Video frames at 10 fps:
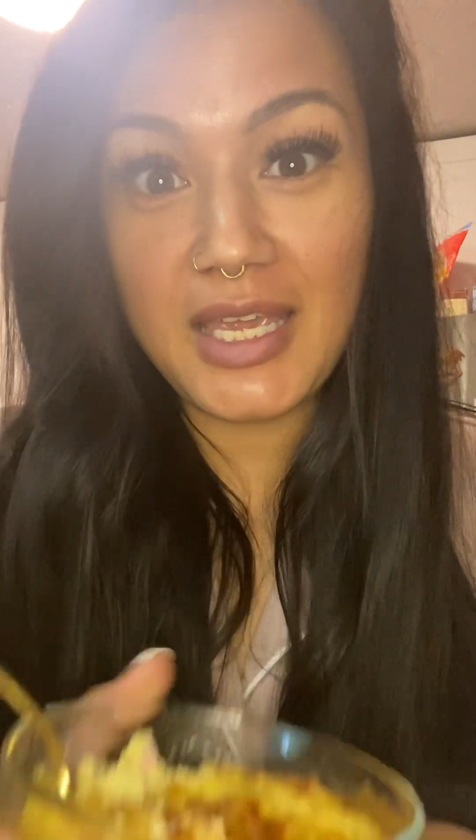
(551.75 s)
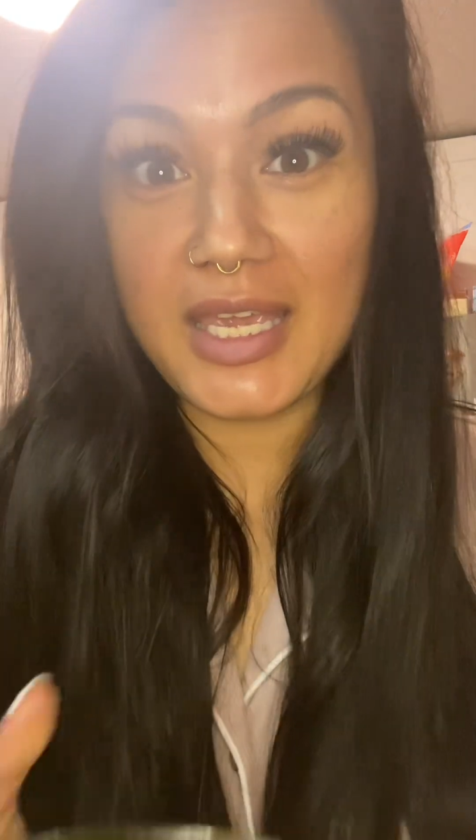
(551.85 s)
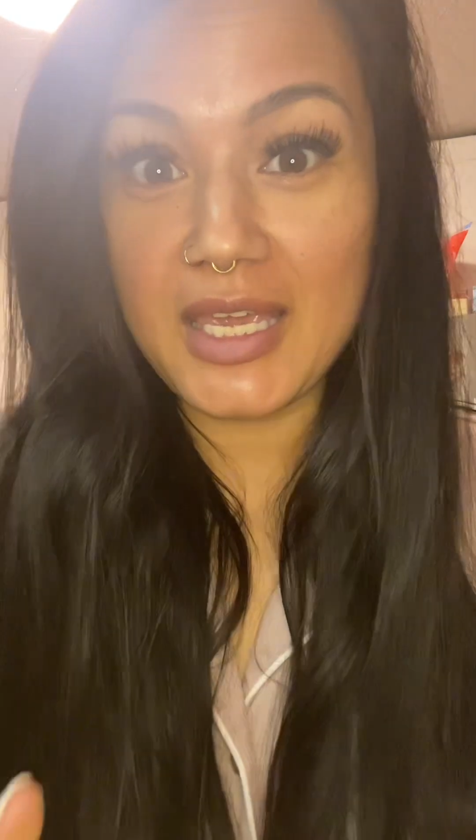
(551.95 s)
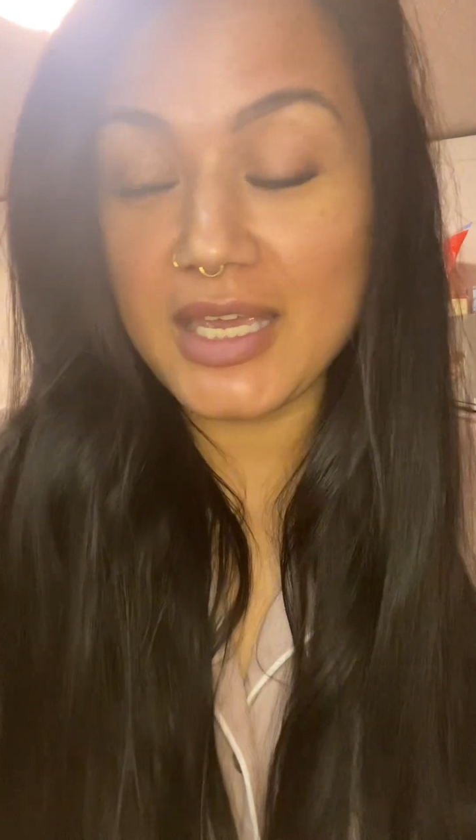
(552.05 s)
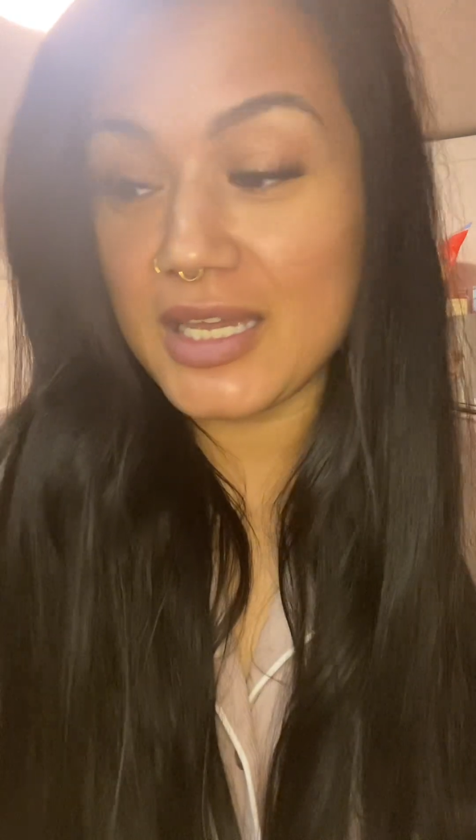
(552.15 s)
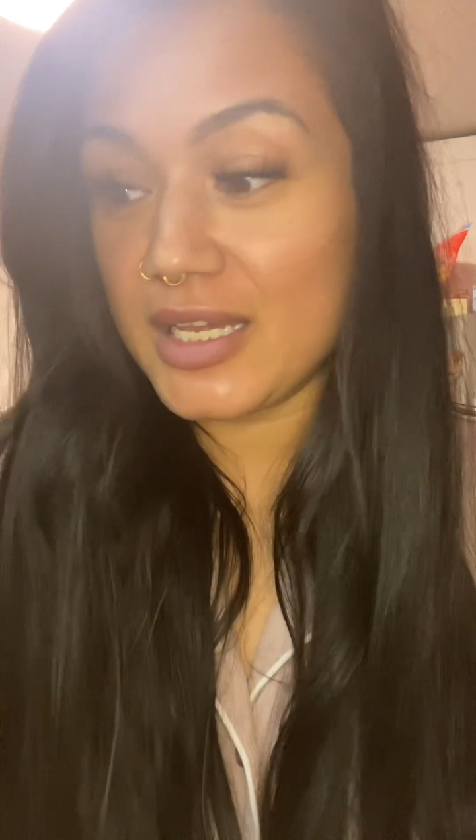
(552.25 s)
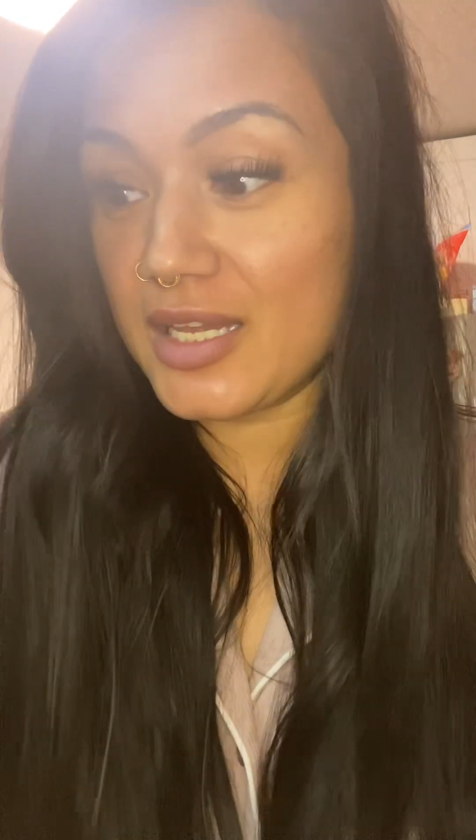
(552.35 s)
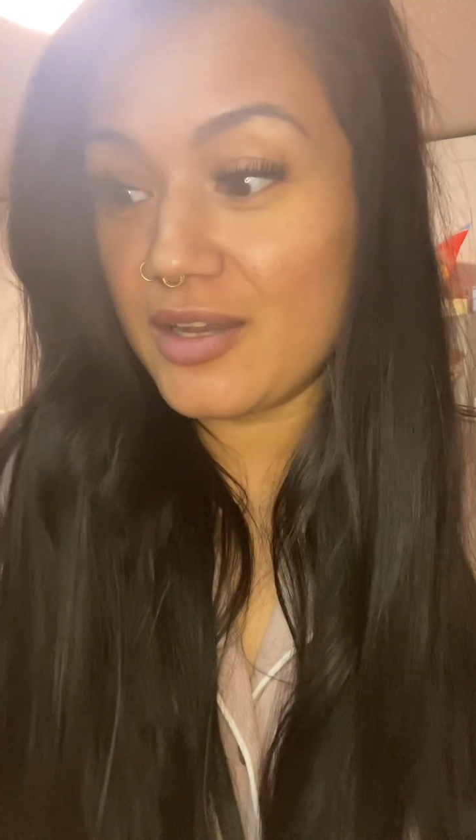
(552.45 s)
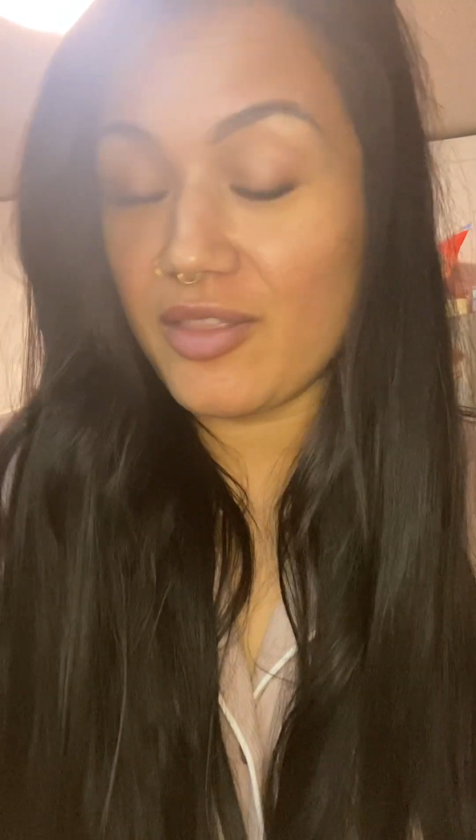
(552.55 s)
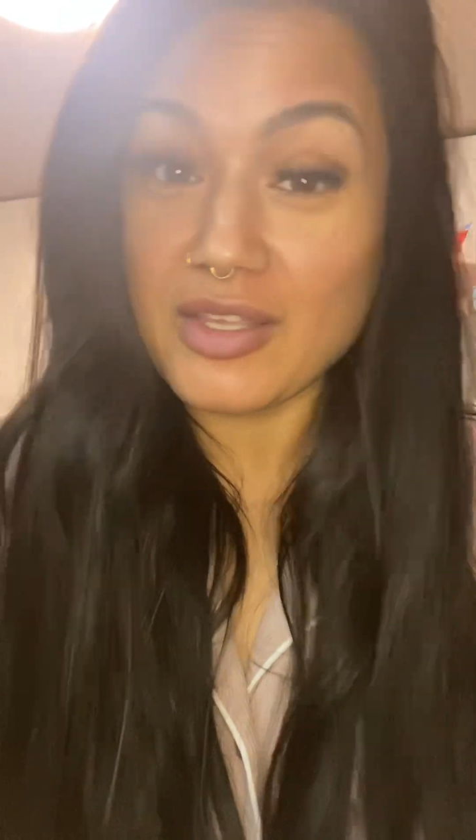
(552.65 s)

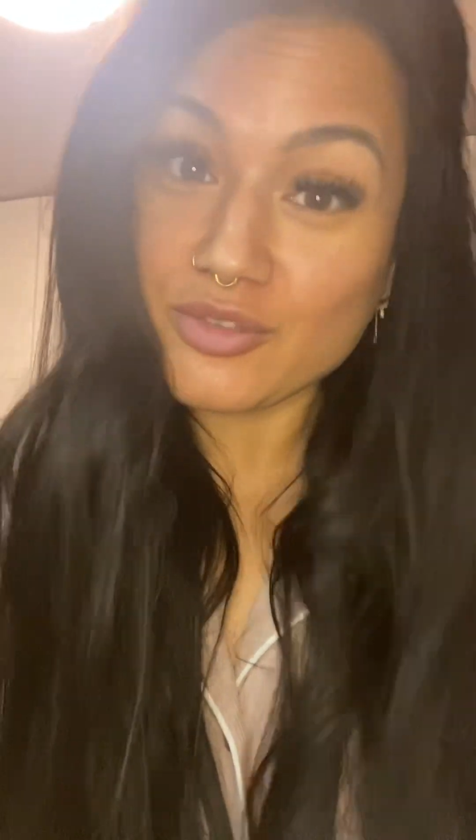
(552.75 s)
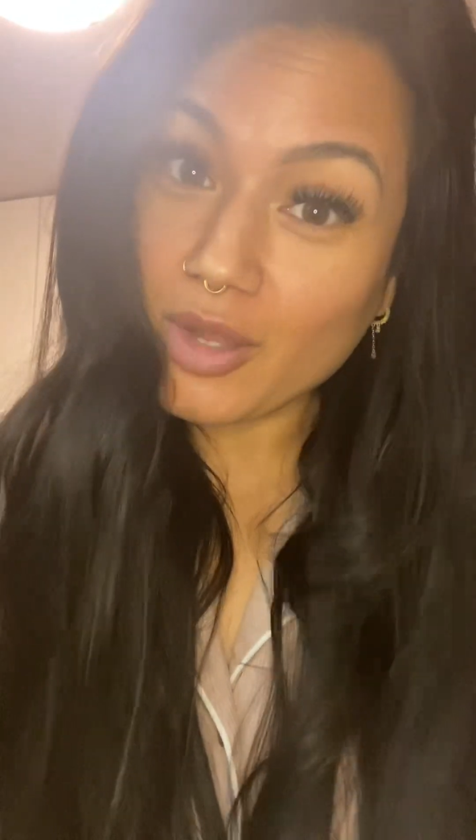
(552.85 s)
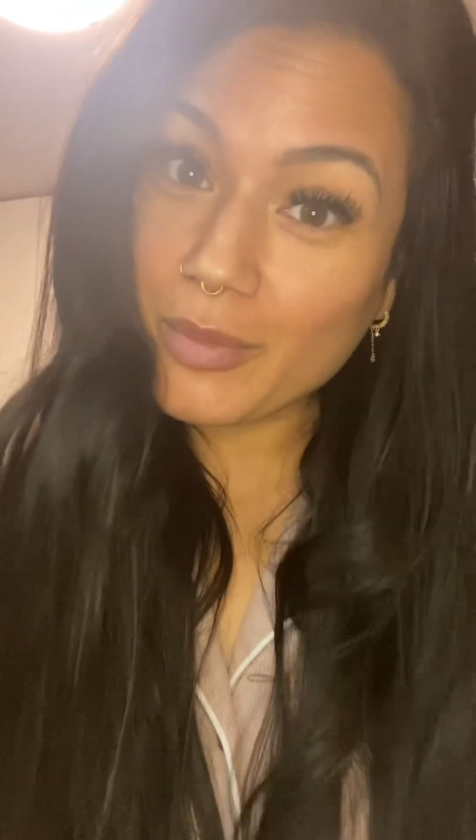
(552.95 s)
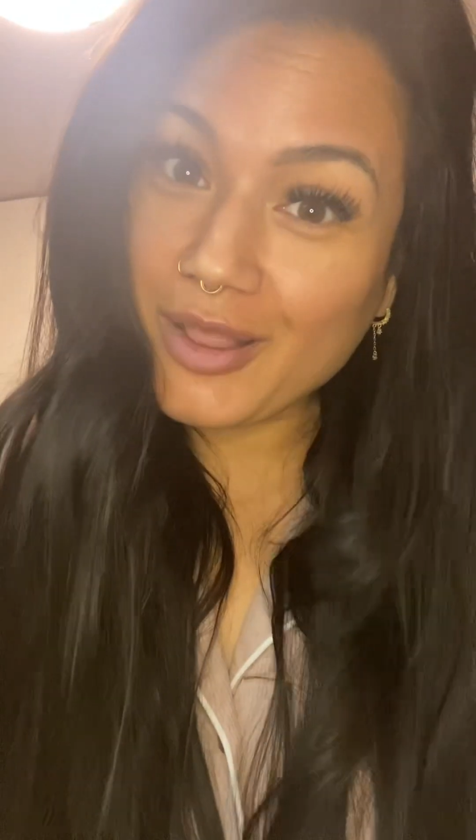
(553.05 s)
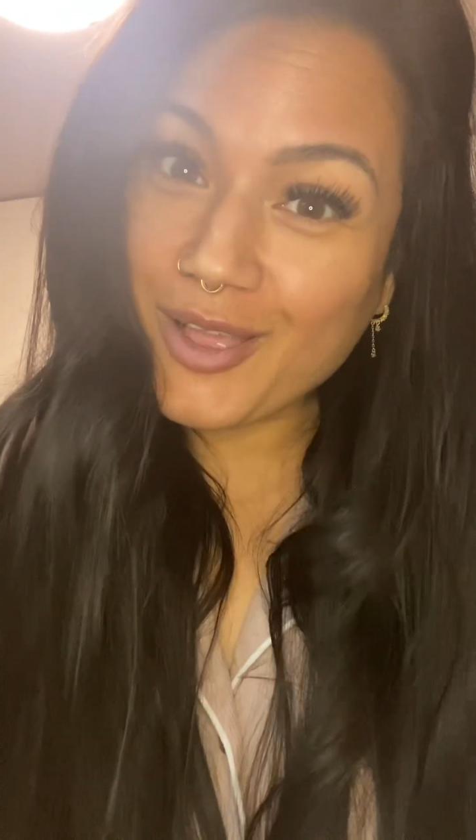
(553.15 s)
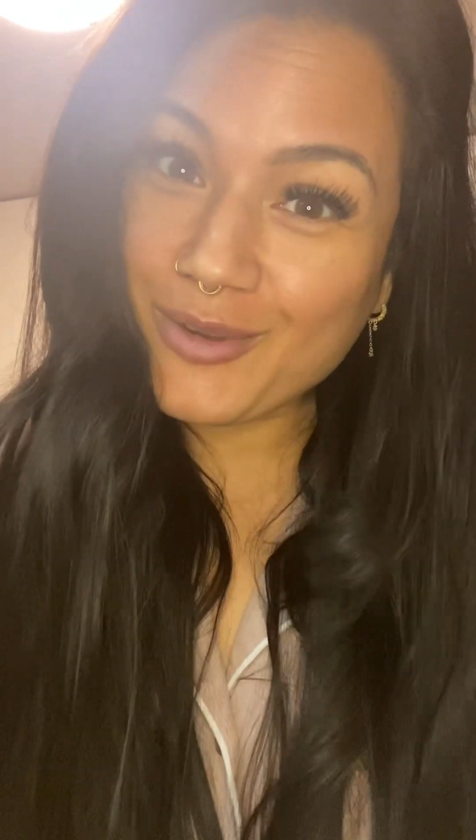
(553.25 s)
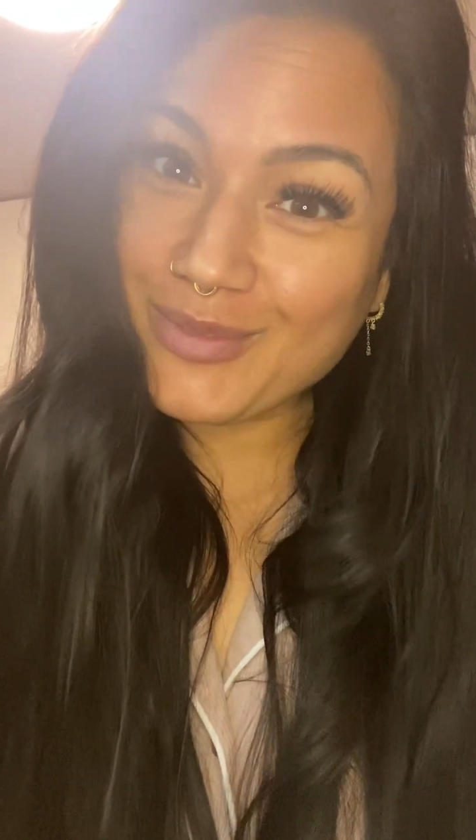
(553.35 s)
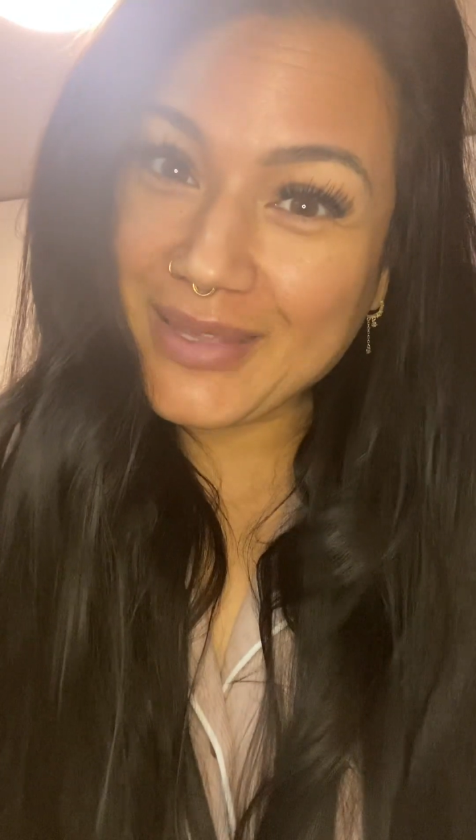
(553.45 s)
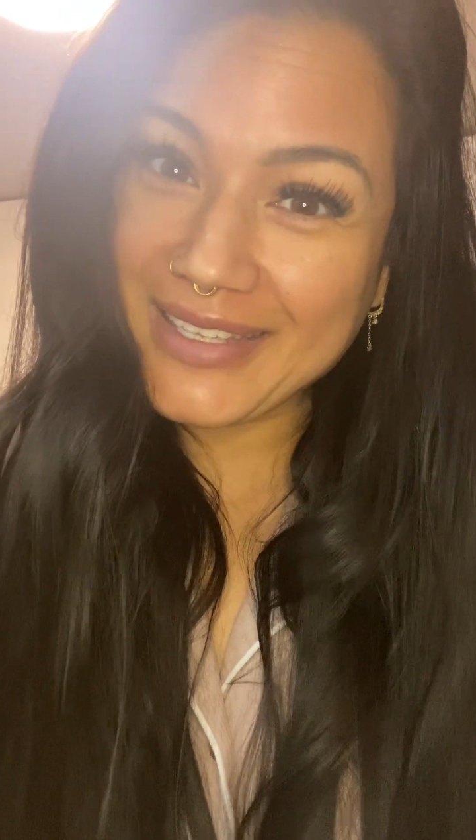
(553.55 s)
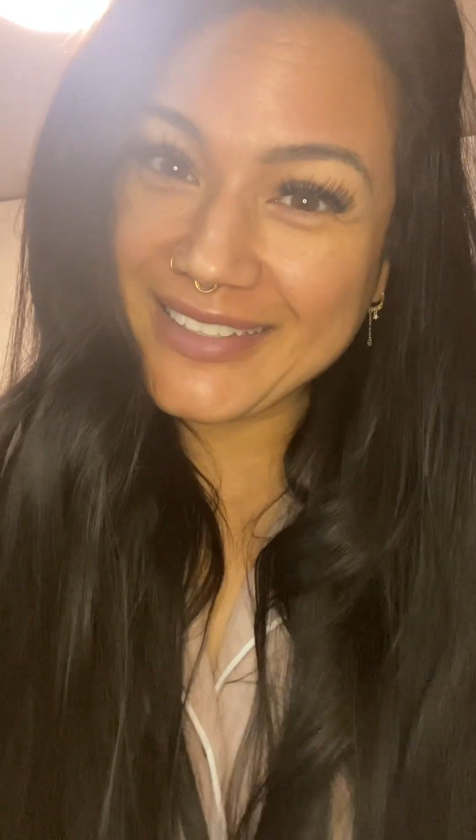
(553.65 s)
and thanks for coming along with me.